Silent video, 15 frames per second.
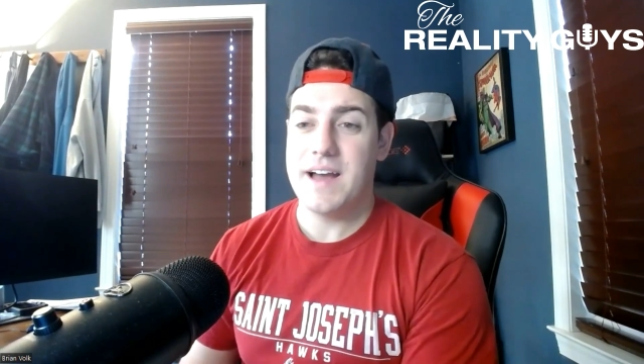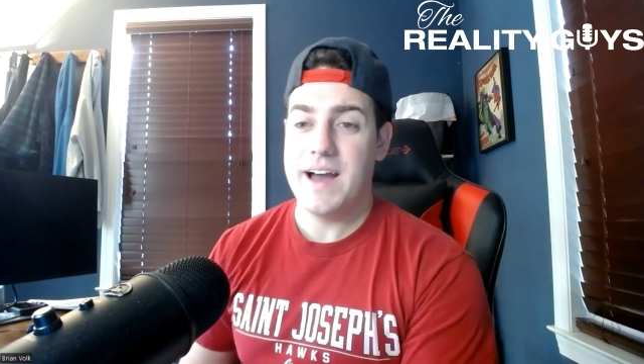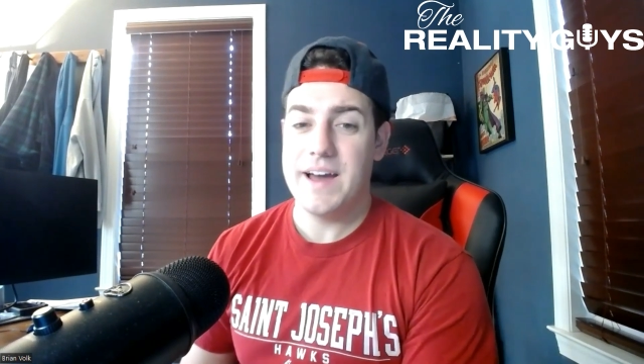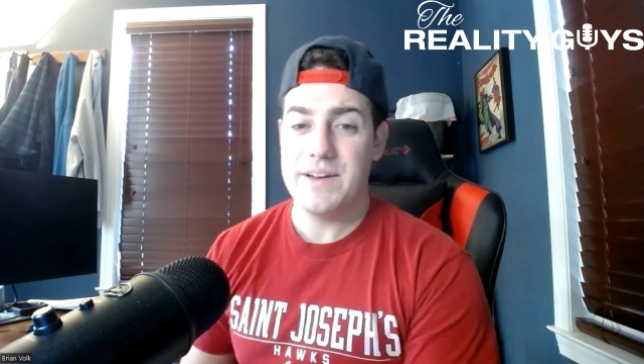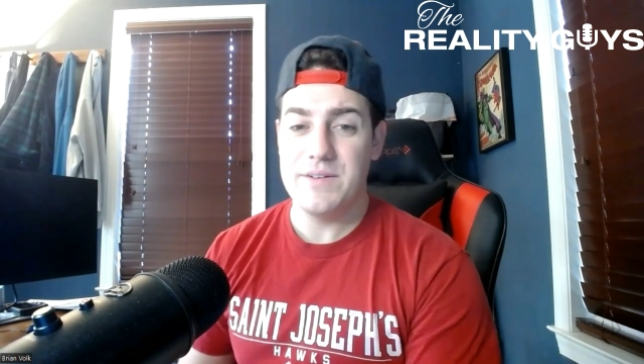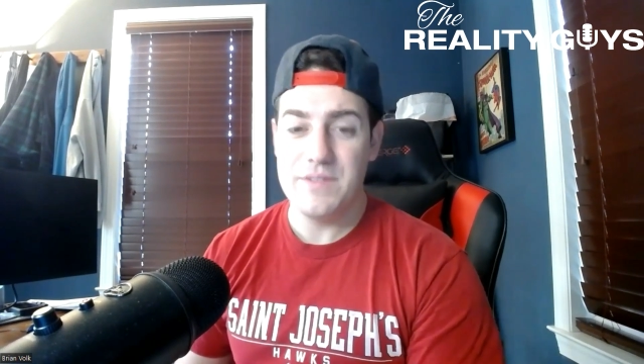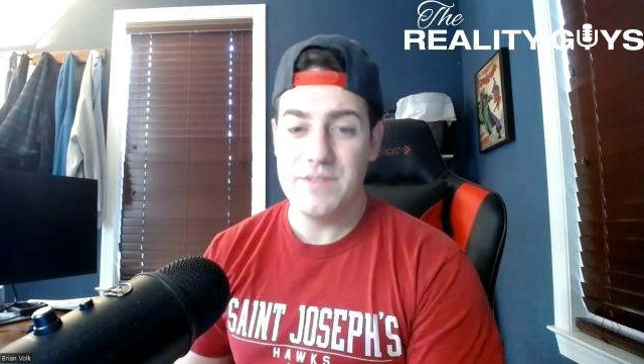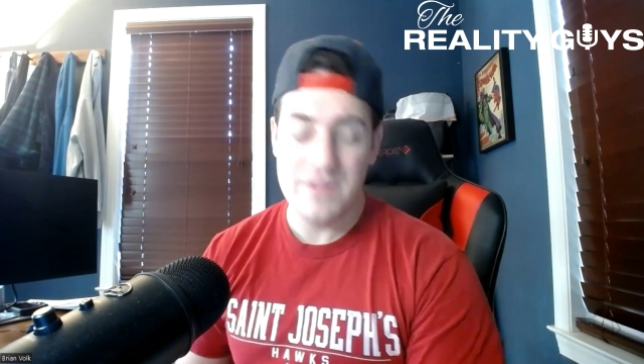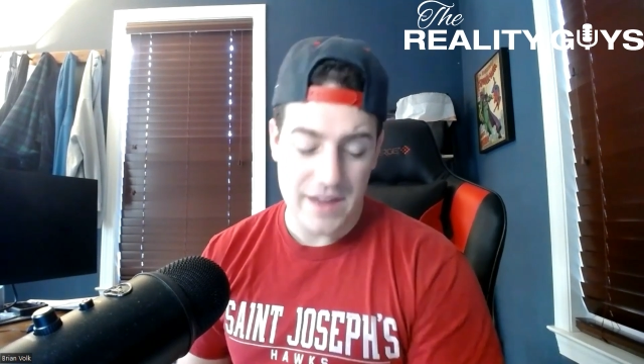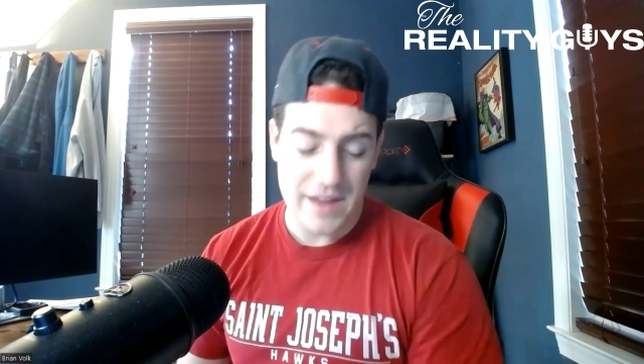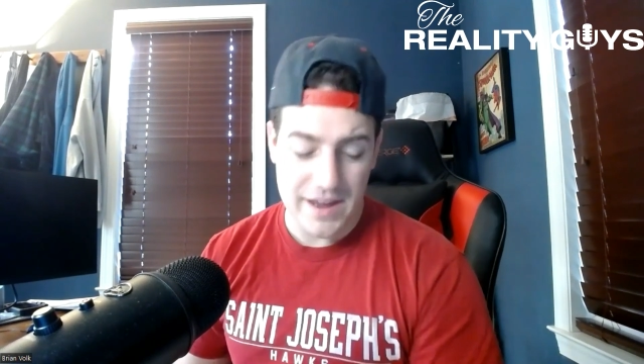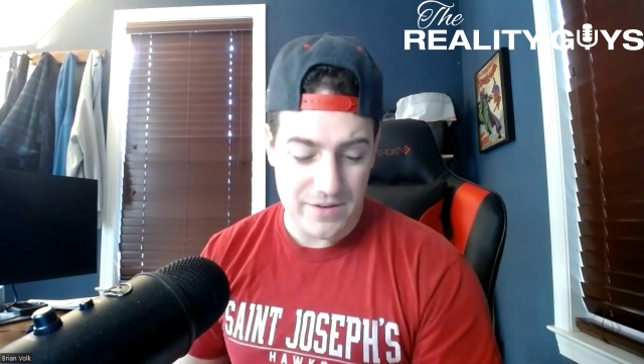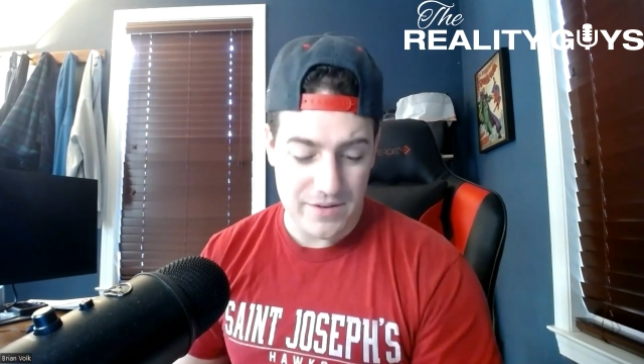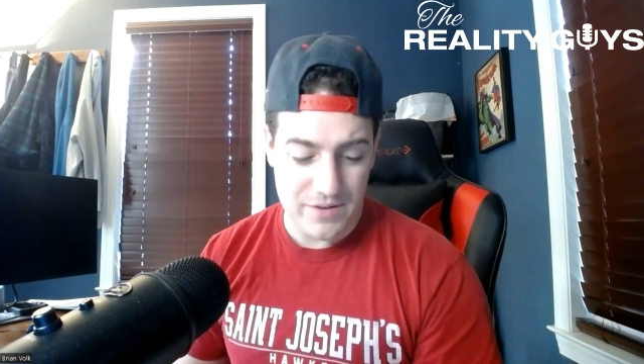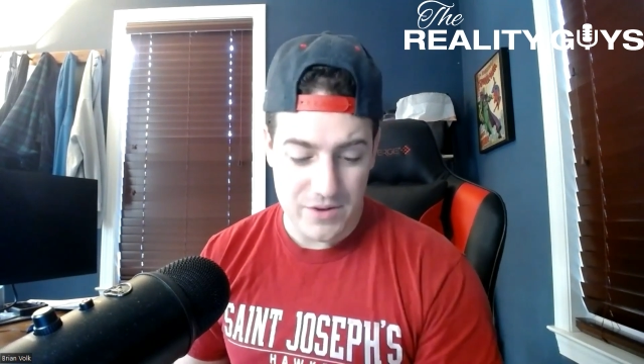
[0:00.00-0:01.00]
"I don't
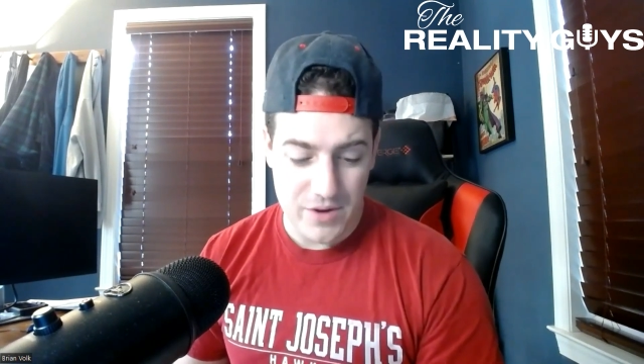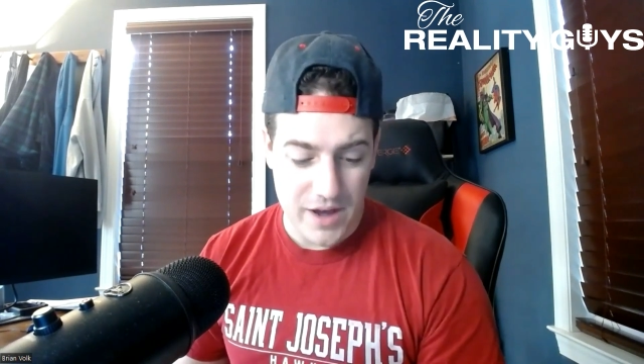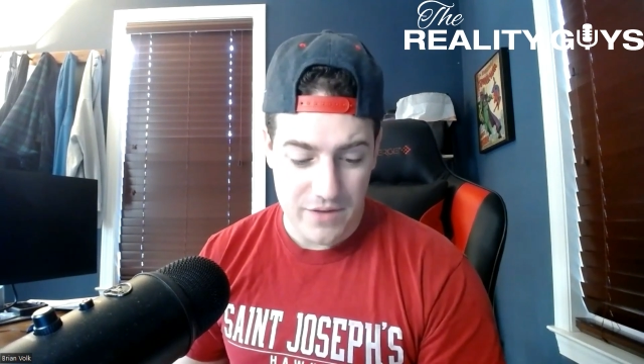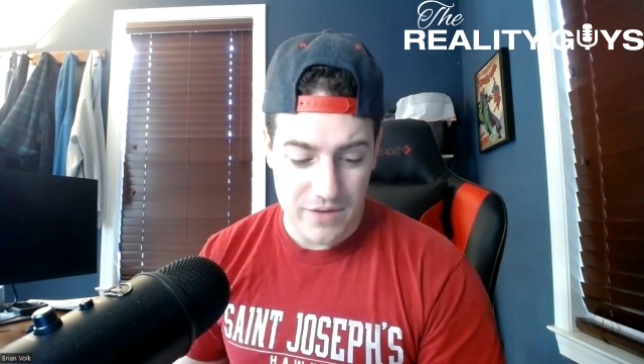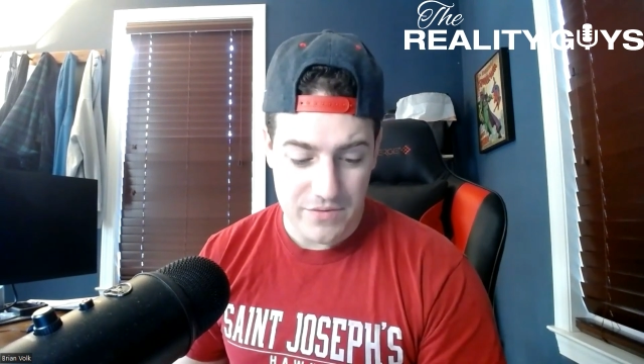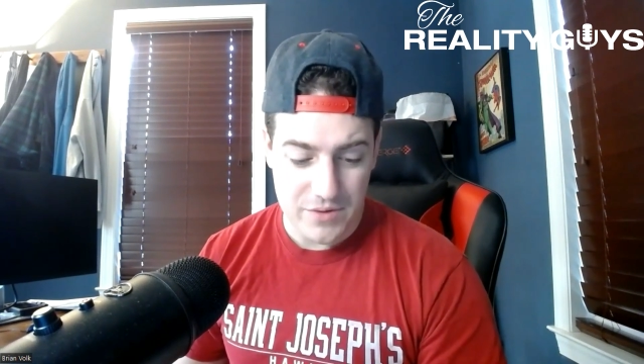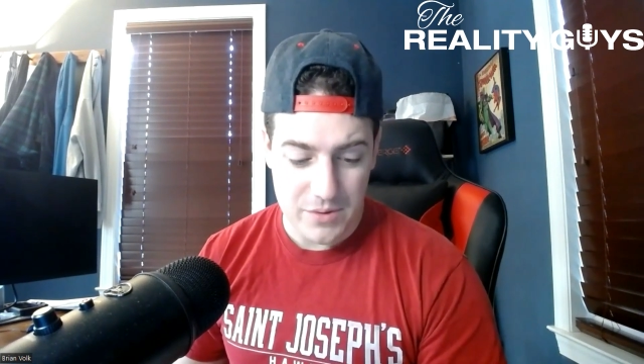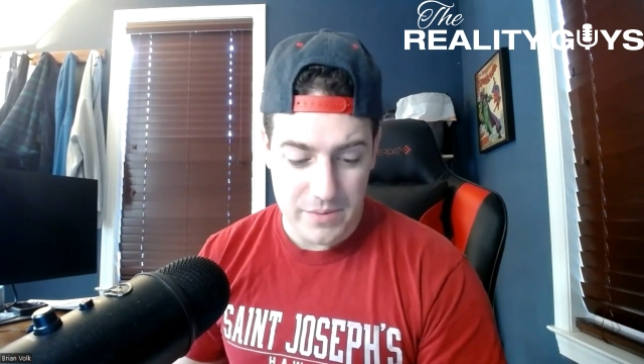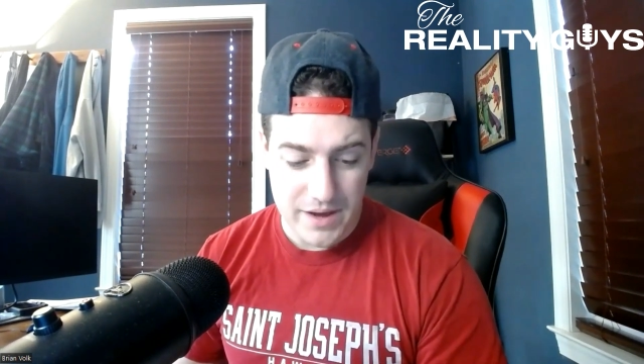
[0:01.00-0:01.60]
I don't know how I feel